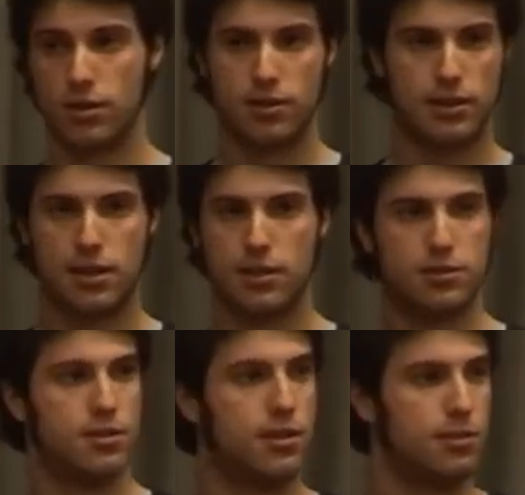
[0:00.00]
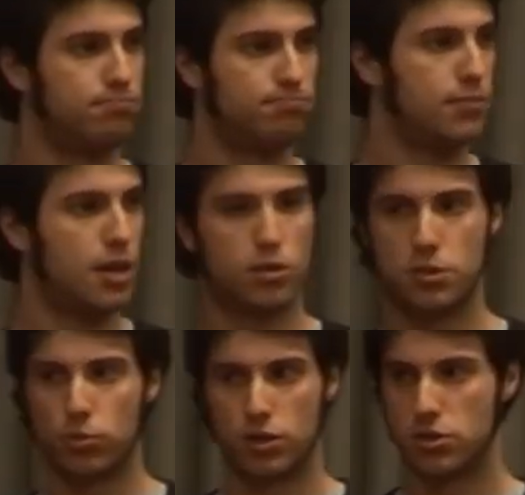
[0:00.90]
that is the air
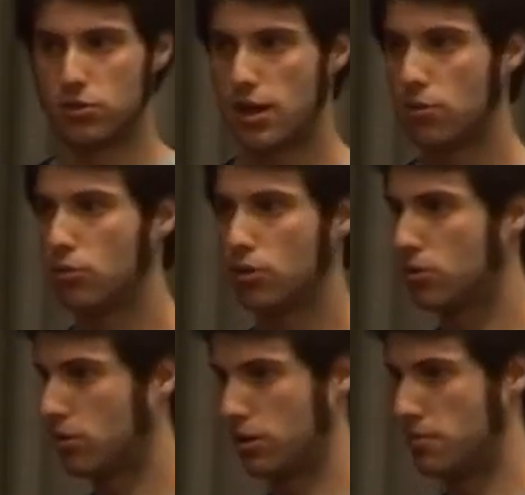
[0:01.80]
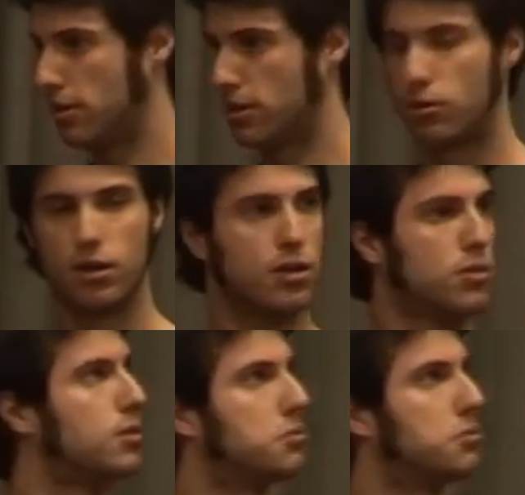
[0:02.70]
transportation network or the metabolic or